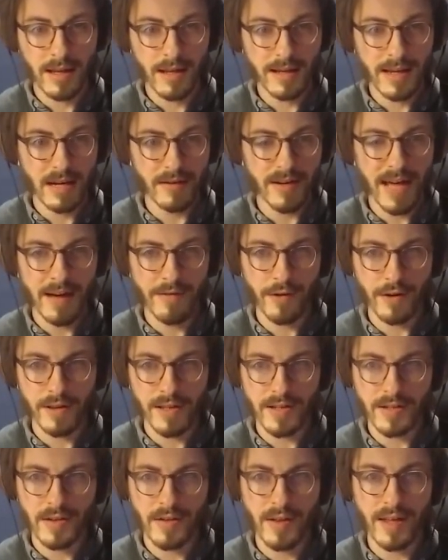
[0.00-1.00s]
Kind of an
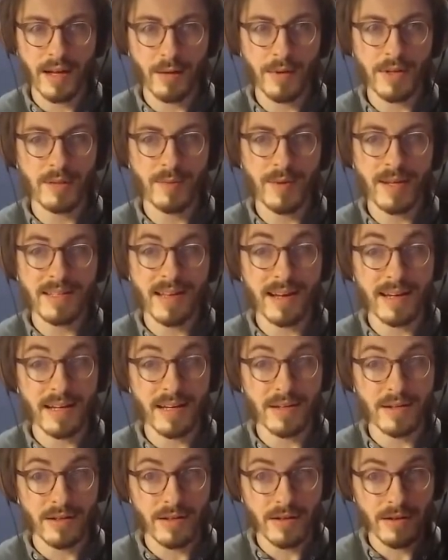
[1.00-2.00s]
effortless thing, which means I
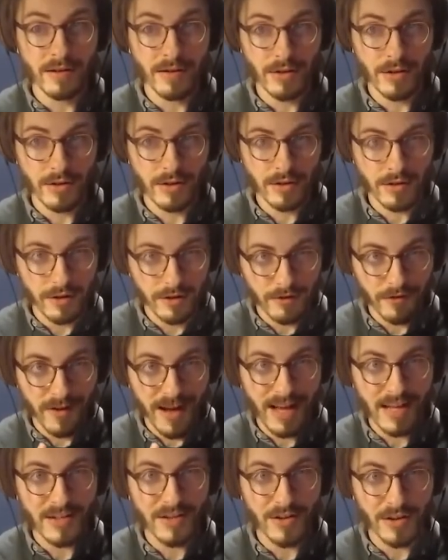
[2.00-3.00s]
can turn
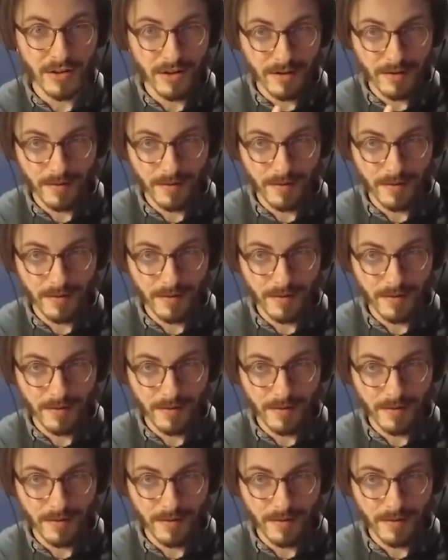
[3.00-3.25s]
faster